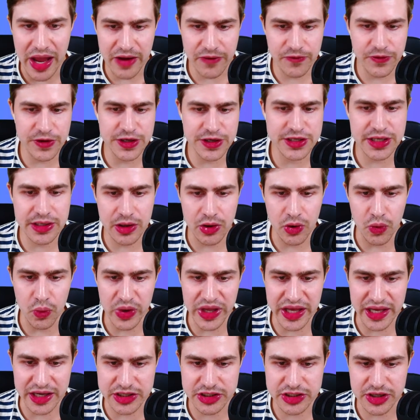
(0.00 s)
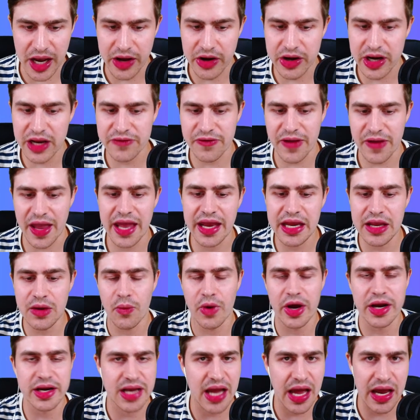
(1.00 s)
every single week. So I don't have
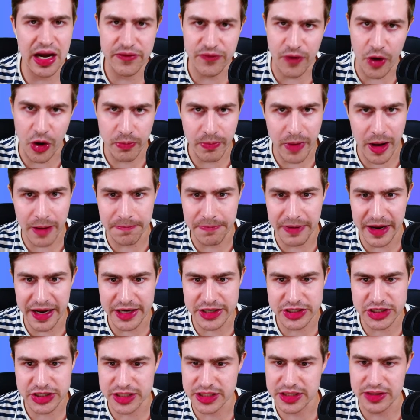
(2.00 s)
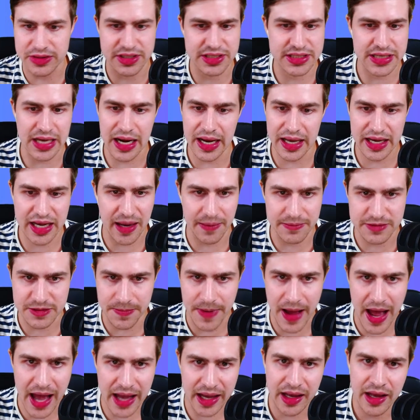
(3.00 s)
anyone kind of on my bench until Salah comes
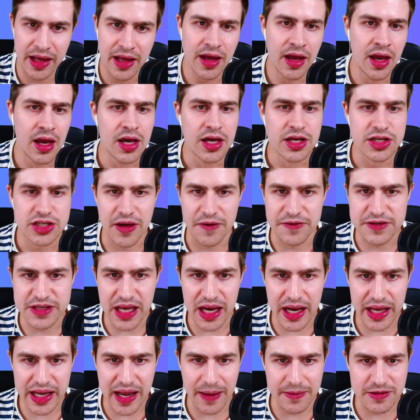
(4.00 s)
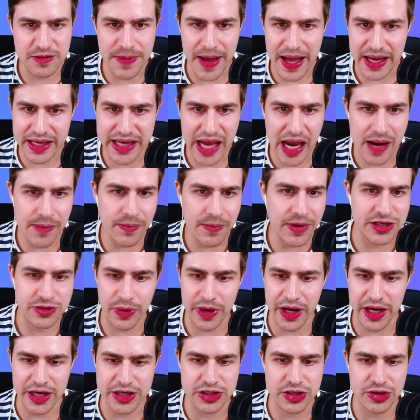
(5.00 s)
back. So if Salah comes back game week
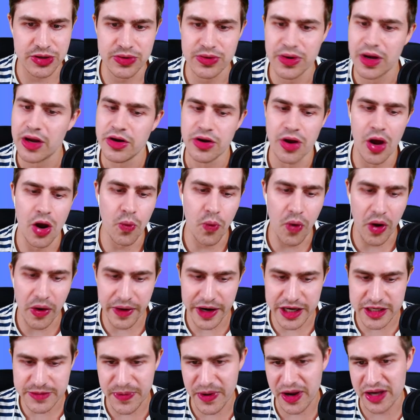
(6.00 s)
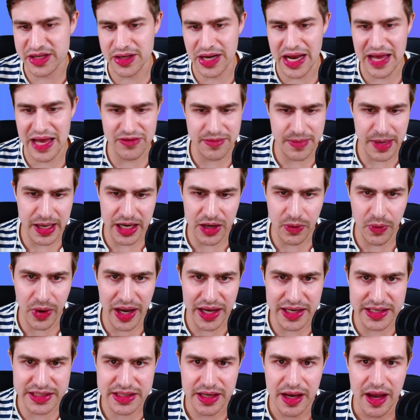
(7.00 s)
22, no worries because I'll have him
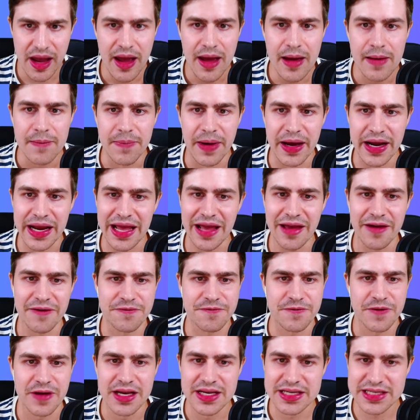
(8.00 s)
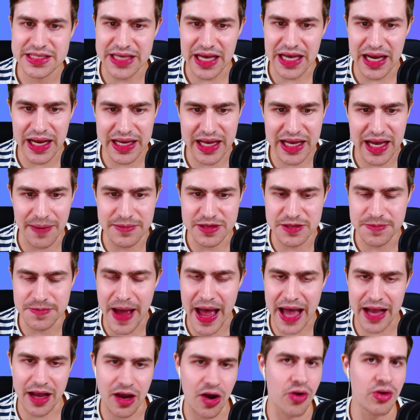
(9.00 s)
anyways. But if Salah comes
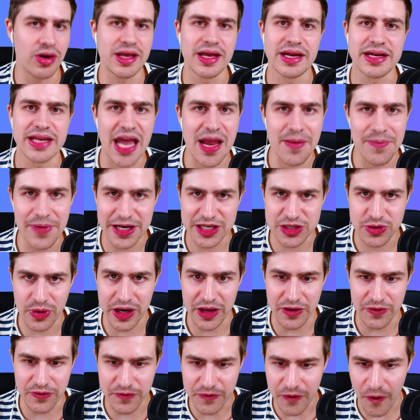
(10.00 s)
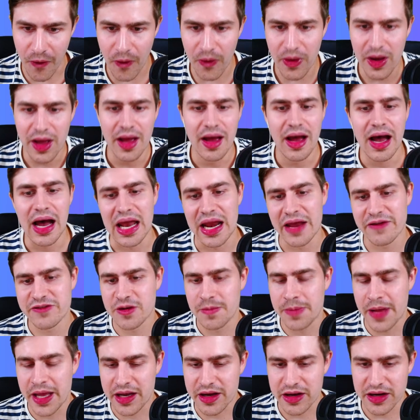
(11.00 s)
back only in game week 24, I'll have
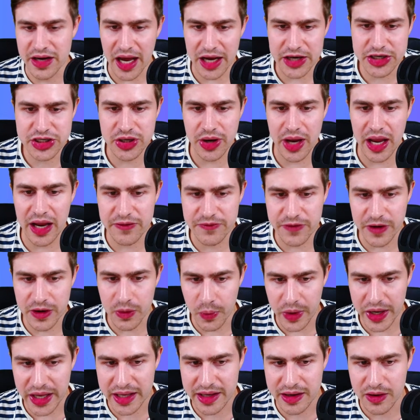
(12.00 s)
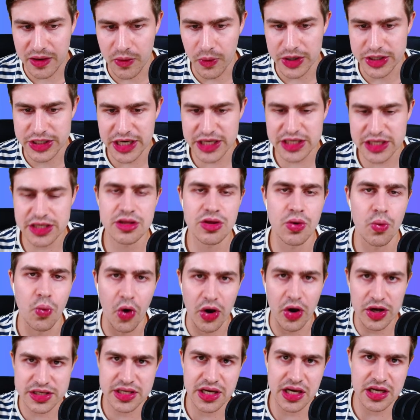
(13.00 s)
to play Garnacho every week, which isn't the
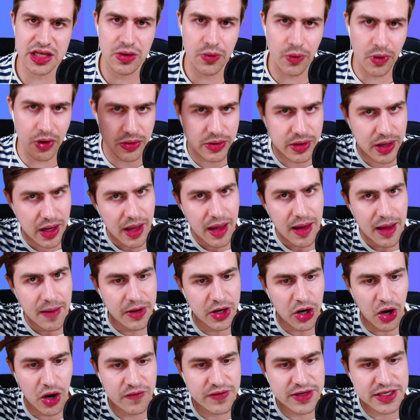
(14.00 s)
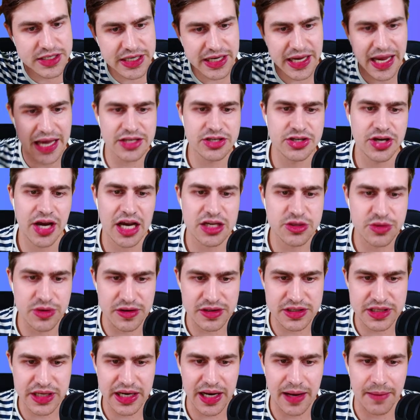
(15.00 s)
worst thing in the world. But obviously, as you guys would
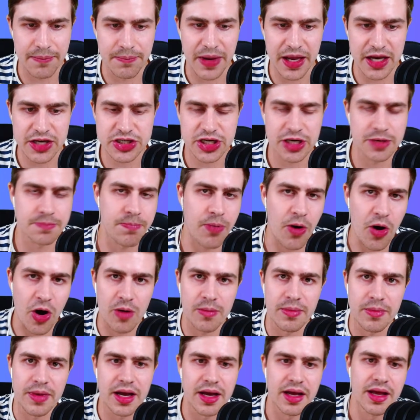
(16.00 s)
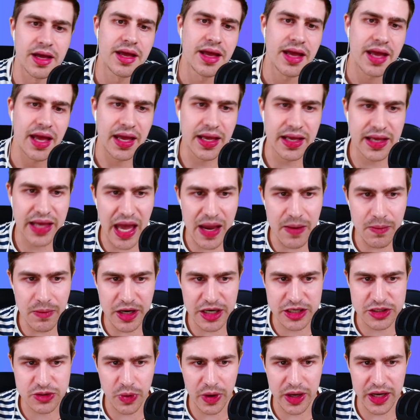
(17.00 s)
have seen, I'm benching Palmer in game
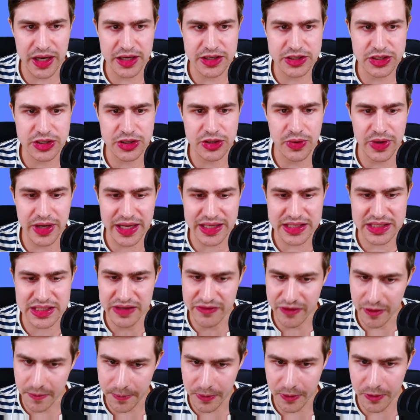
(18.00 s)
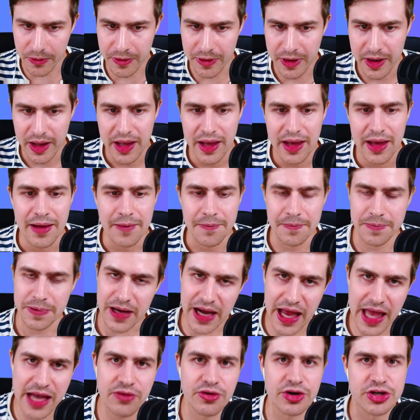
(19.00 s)
week 22 against Liverpool.
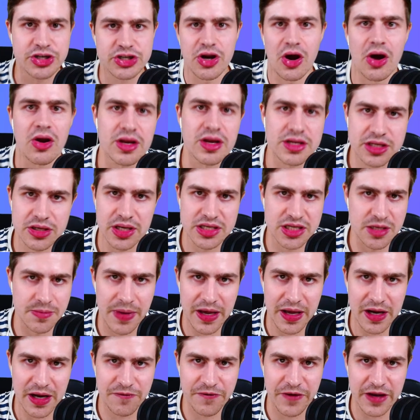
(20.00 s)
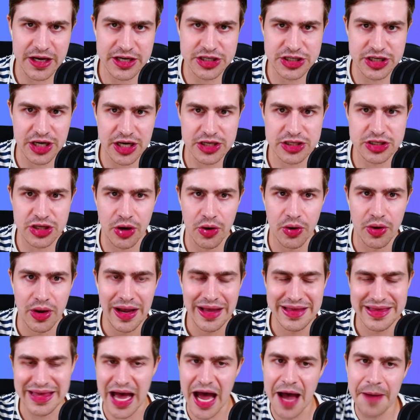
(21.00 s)
Playing Richarlison as a better fixture. So
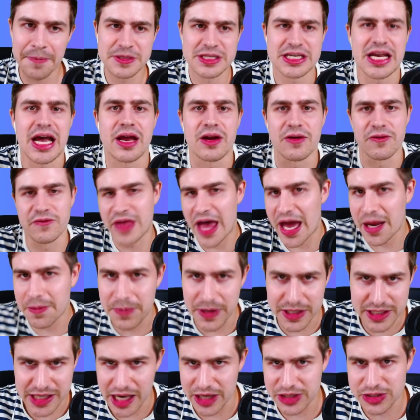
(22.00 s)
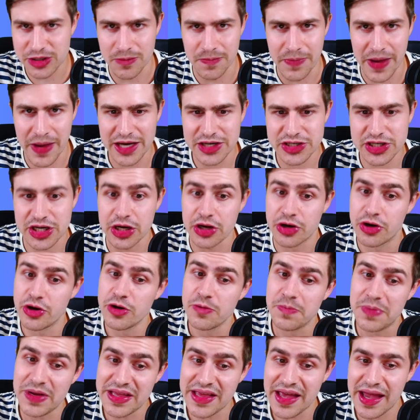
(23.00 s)
the upside of that potential benching
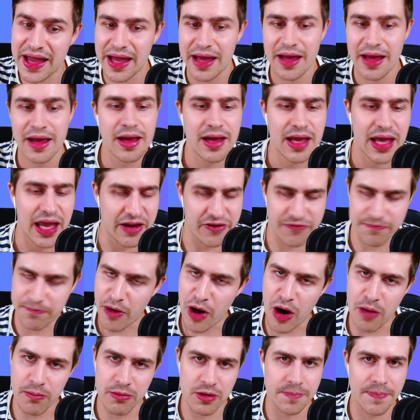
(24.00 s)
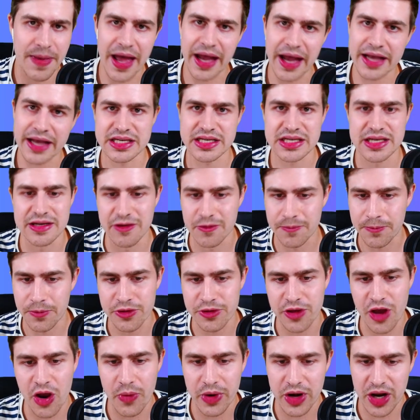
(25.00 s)
could be there. If Palmer bangs against Liverpool,
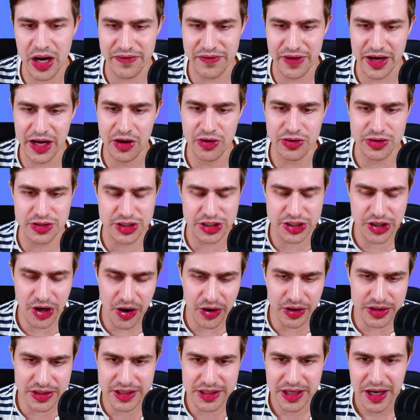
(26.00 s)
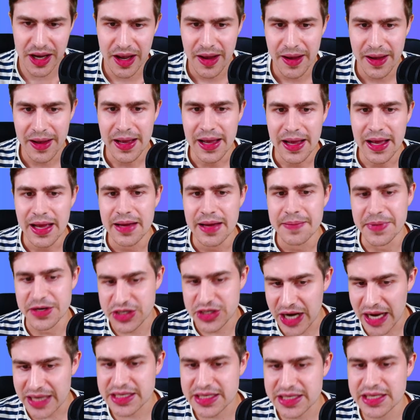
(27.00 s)
though, we don't have any concerns. But
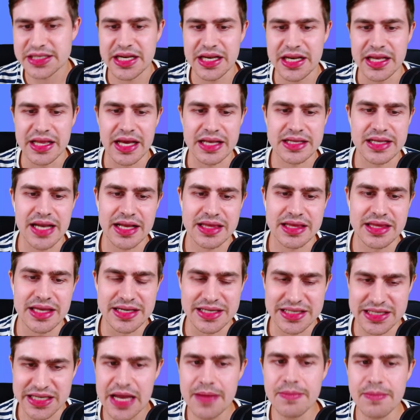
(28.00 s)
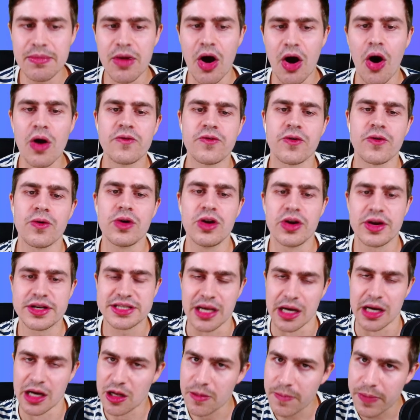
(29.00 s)
you guys can see that like the team overall looks
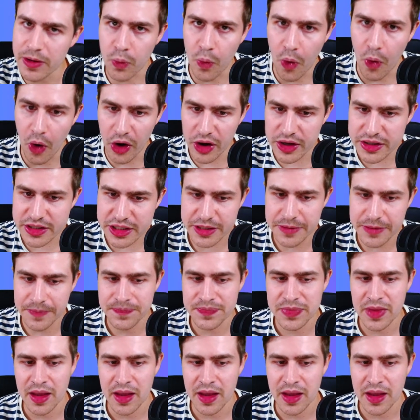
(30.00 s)
a little bit worse.